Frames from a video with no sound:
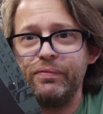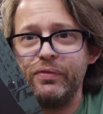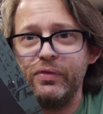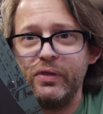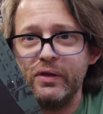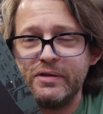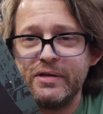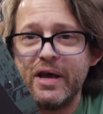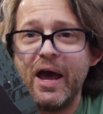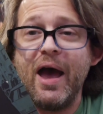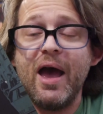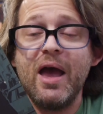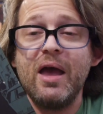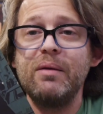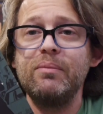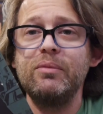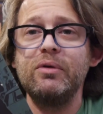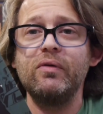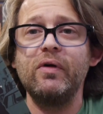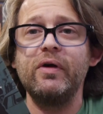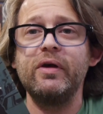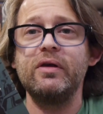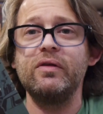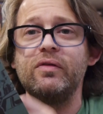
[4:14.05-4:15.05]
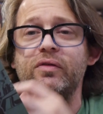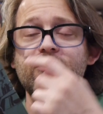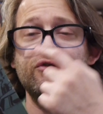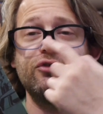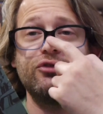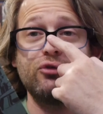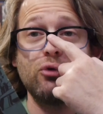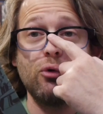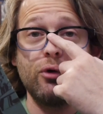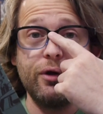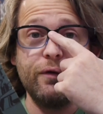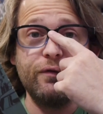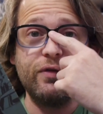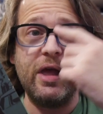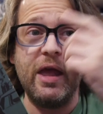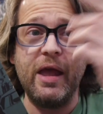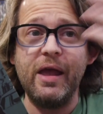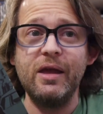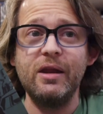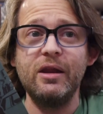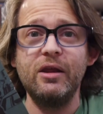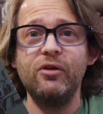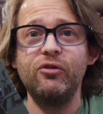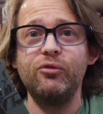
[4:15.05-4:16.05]
the time, like the story of the
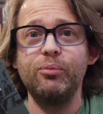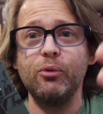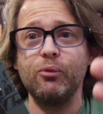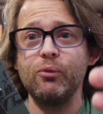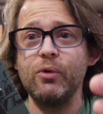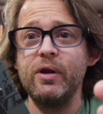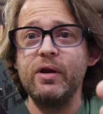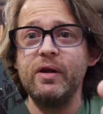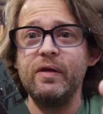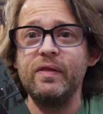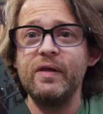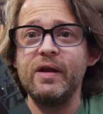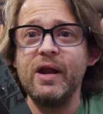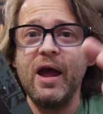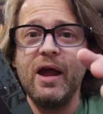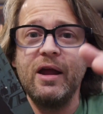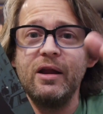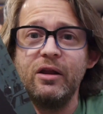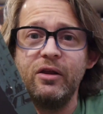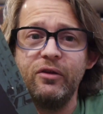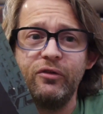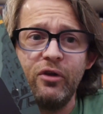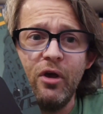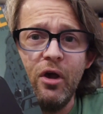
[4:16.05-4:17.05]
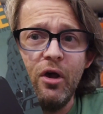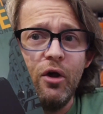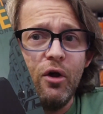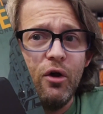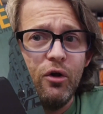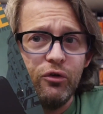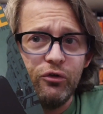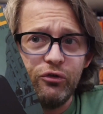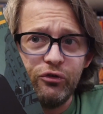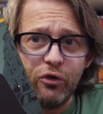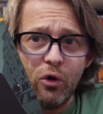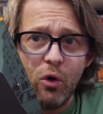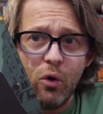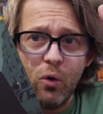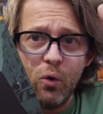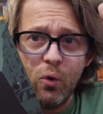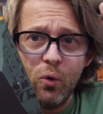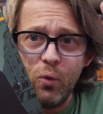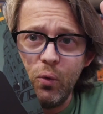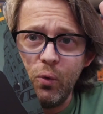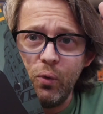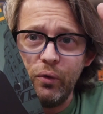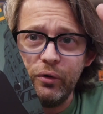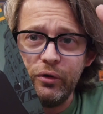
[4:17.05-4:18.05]
80s, but written in the 90s.
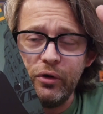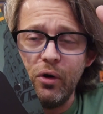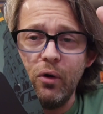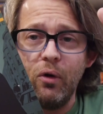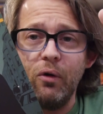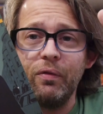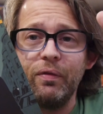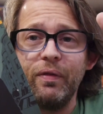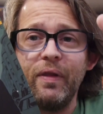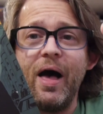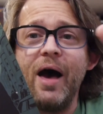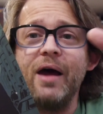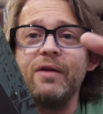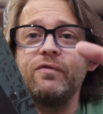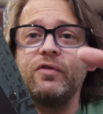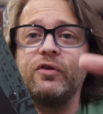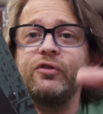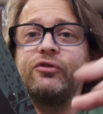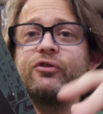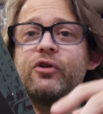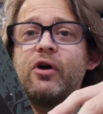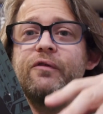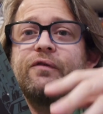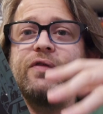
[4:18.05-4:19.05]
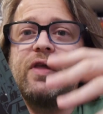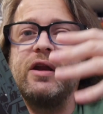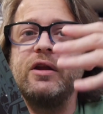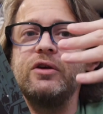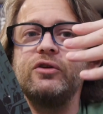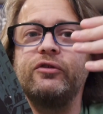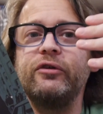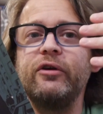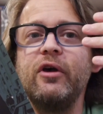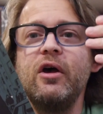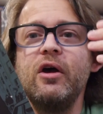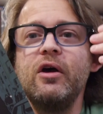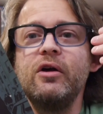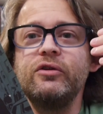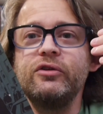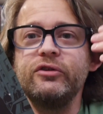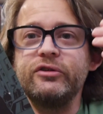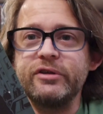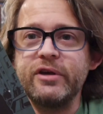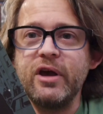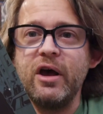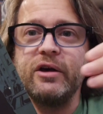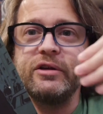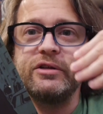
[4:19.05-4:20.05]
So, you know, a lot of the stuff that is
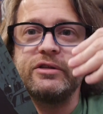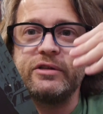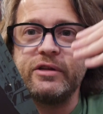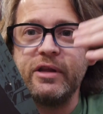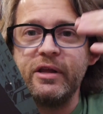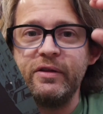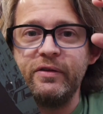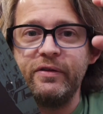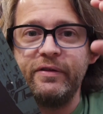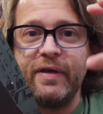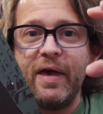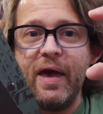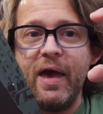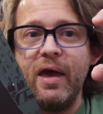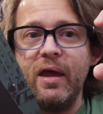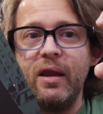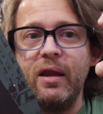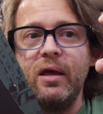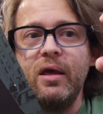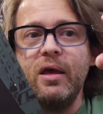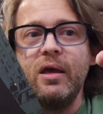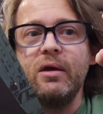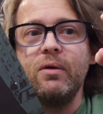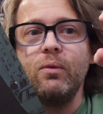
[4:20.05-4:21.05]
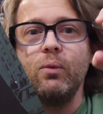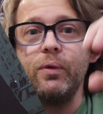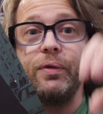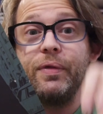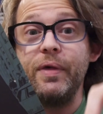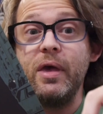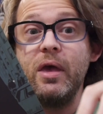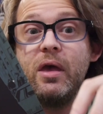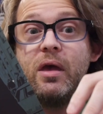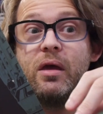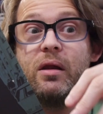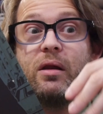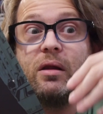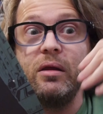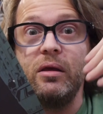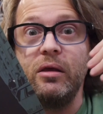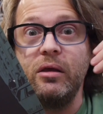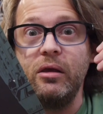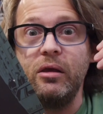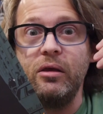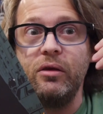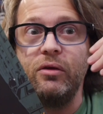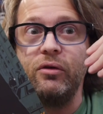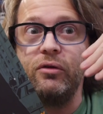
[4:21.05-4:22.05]
discussed and said within
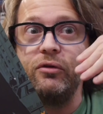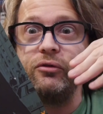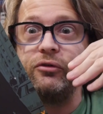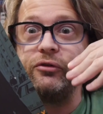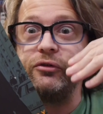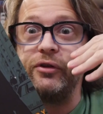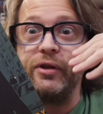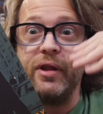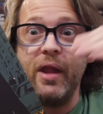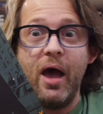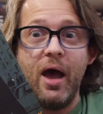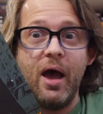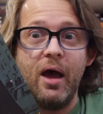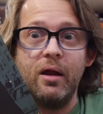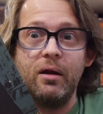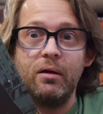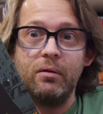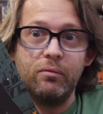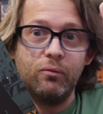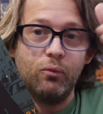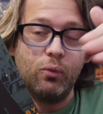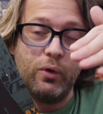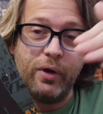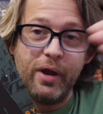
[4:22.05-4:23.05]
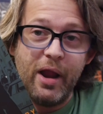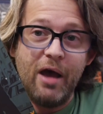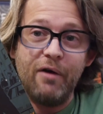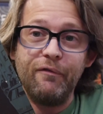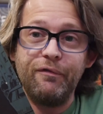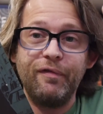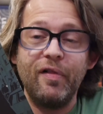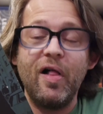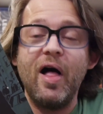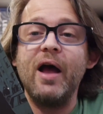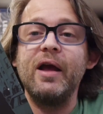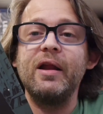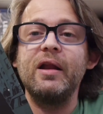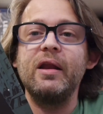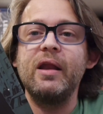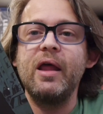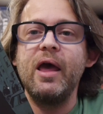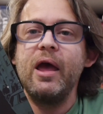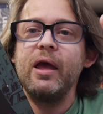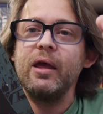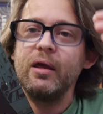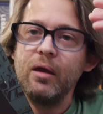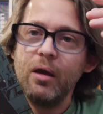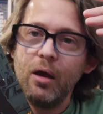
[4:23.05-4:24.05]
is not, would not fly
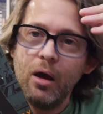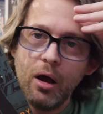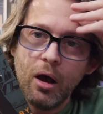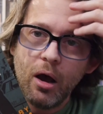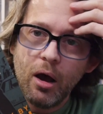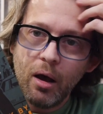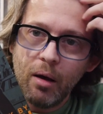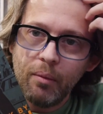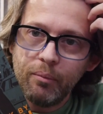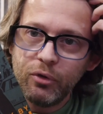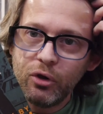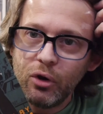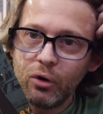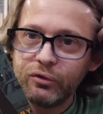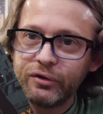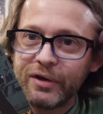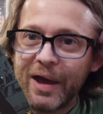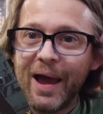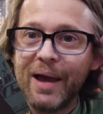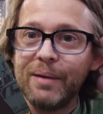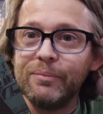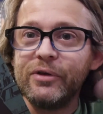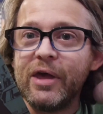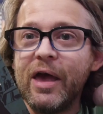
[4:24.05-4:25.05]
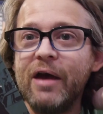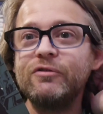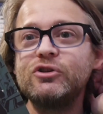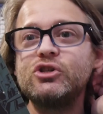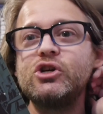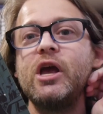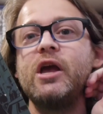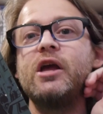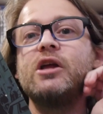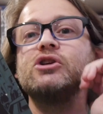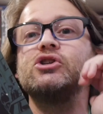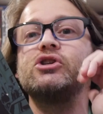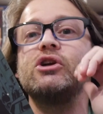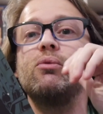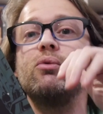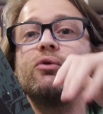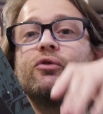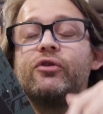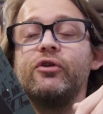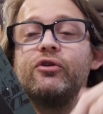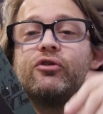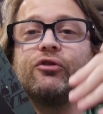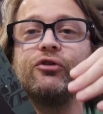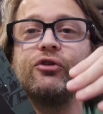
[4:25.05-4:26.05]
today. You know, times have changed, and
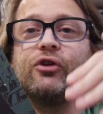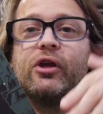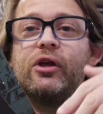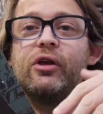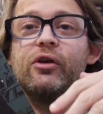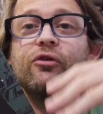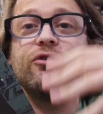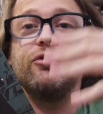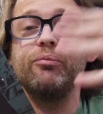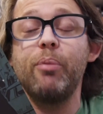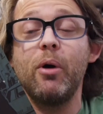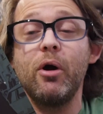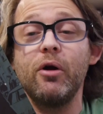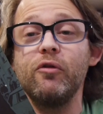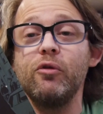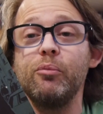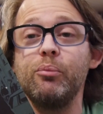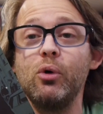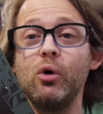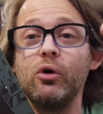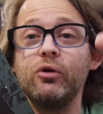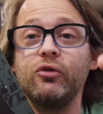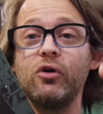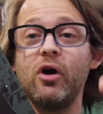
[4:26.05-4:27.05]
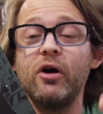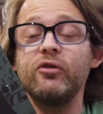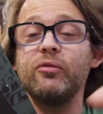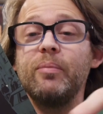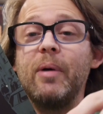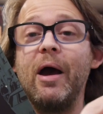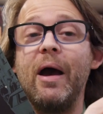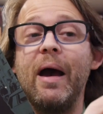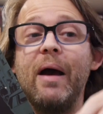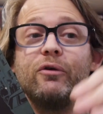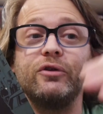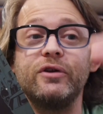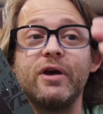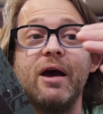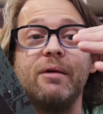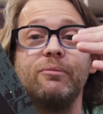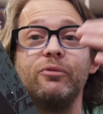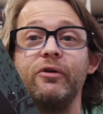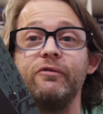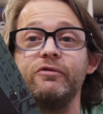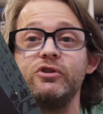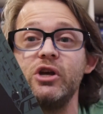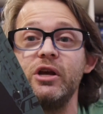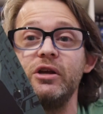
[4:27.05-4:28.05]
what's interesting is part of the book talks about how
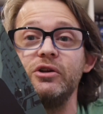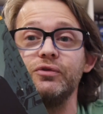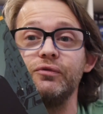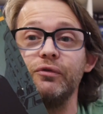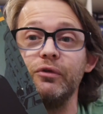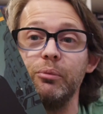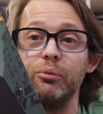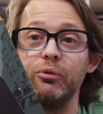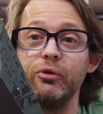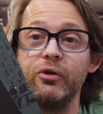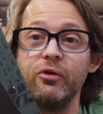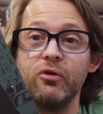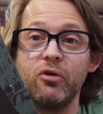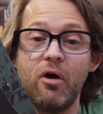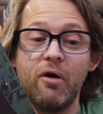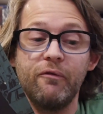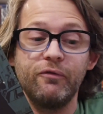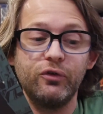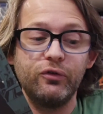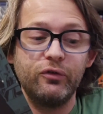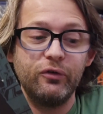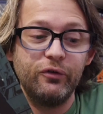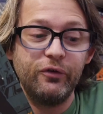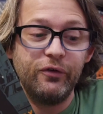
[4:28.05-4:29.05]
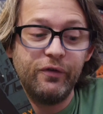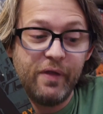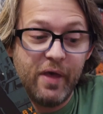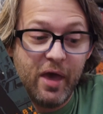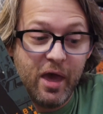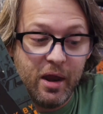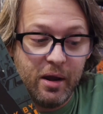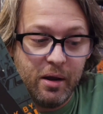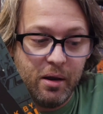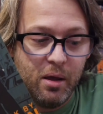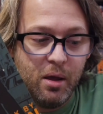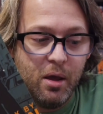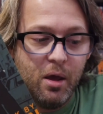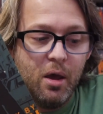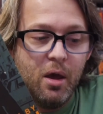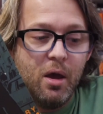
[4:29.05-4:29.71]
times have changed for the police officers then.